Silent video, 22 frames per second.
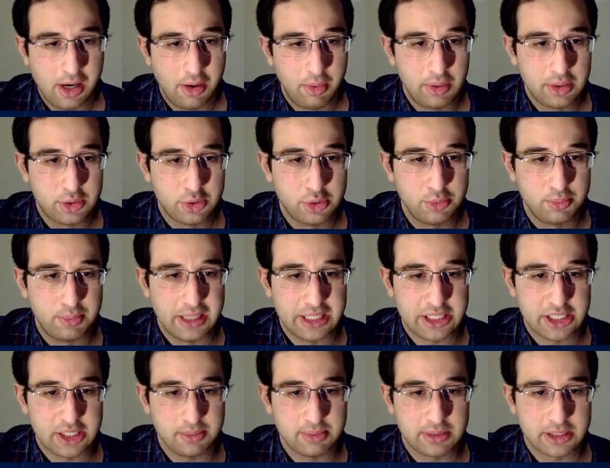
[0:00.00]
With 2
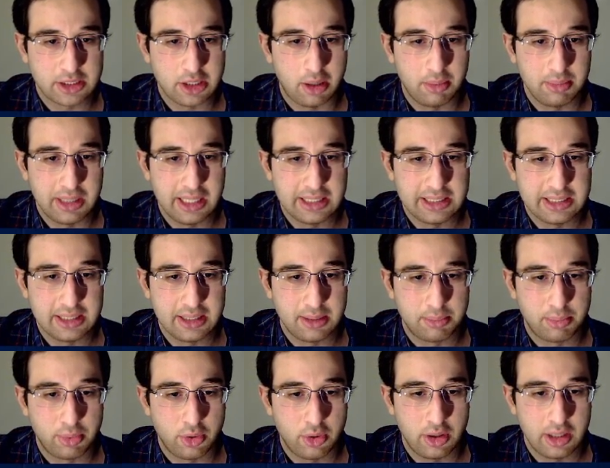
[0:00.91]
bishops dominating the
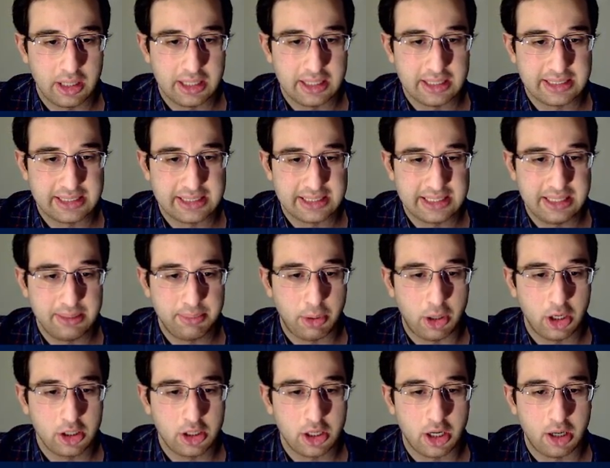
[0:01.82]
board and the
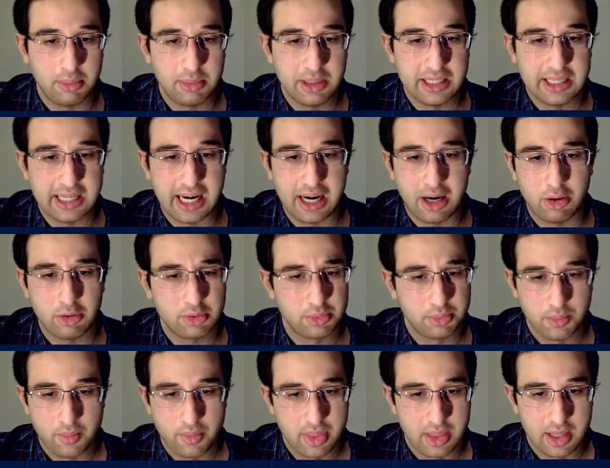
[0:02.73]
c-pawn coming down,
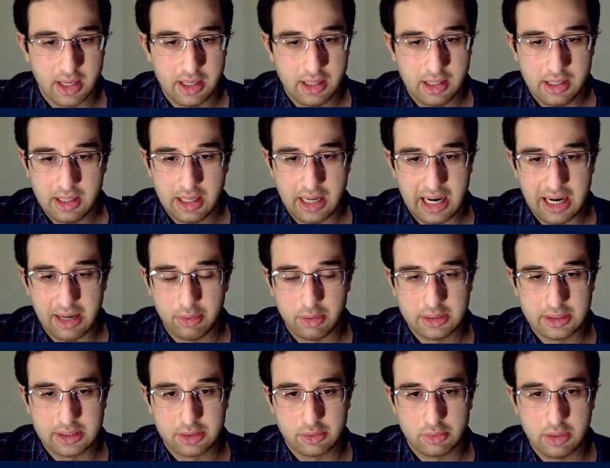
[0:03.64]
I
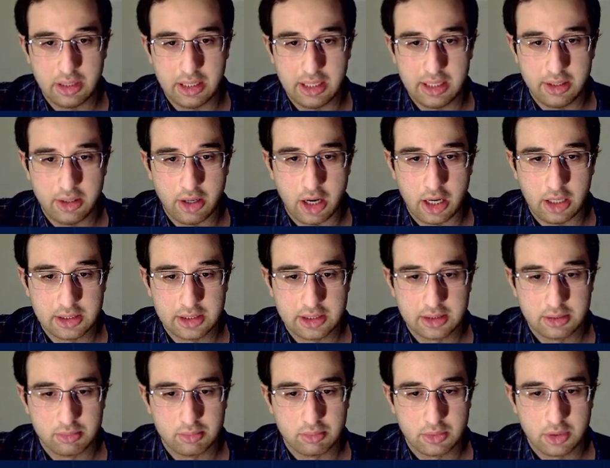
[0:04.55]
was really not
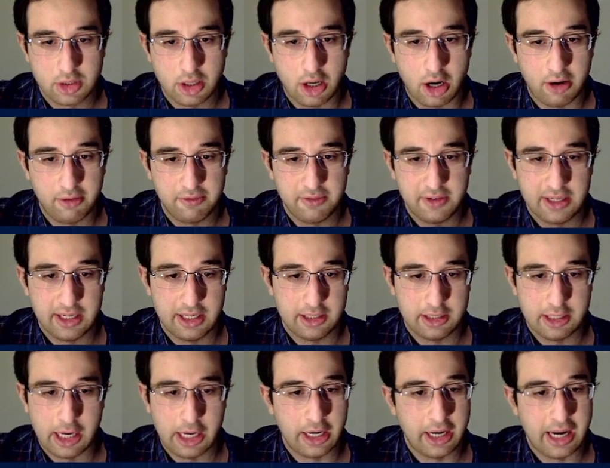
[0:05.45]
confident
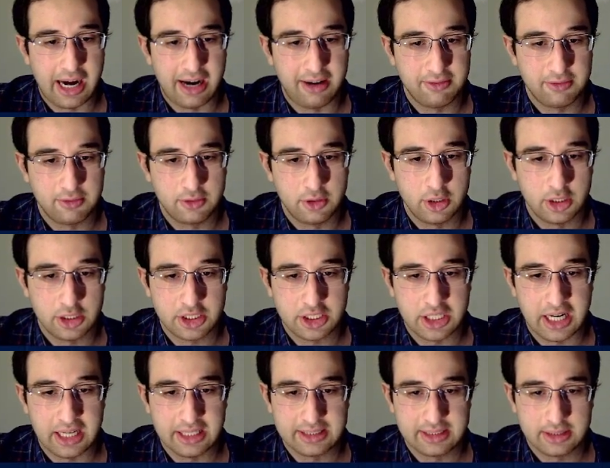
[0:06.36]
that I have good
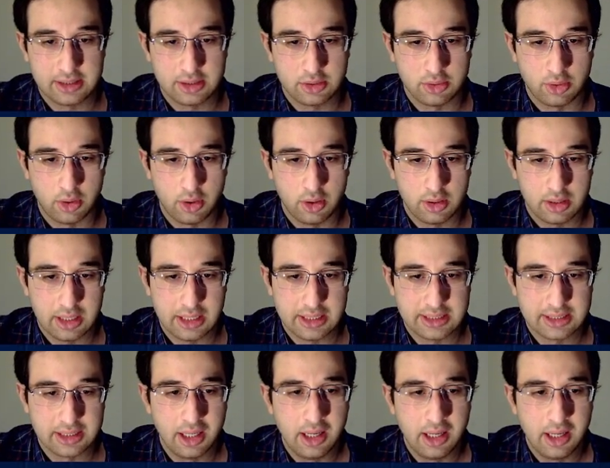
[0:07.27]
chances to hold this.